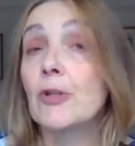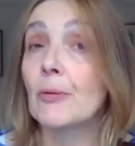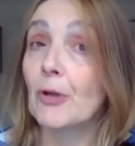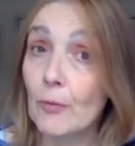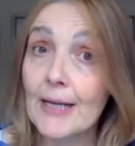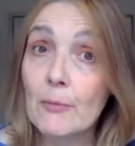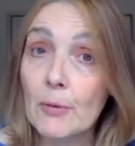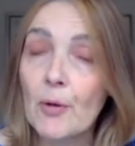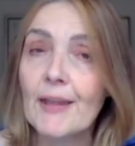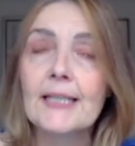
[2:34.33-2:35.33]
You don't agree
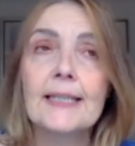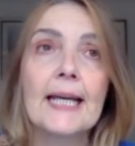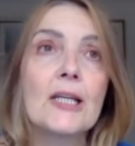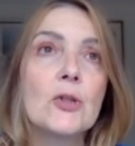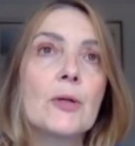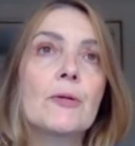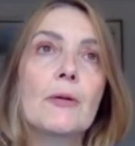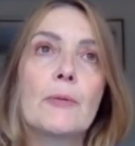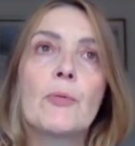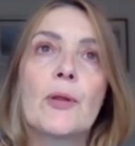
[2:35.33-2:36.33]
with what they say. You don't
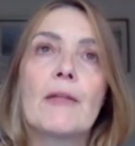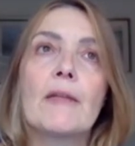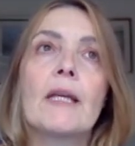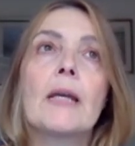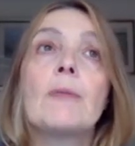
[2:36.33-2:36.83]
agree with what they're thinking,